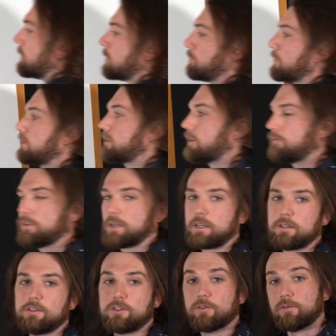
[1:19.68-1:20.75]
specific
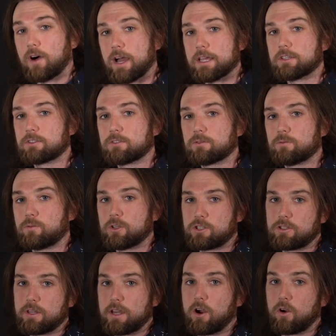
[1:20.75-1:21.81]
device
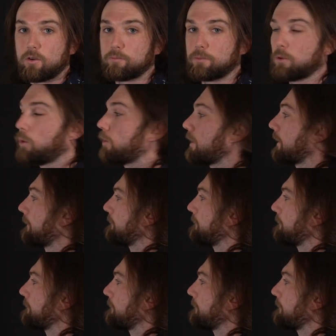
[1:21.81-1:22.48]
which they are employing.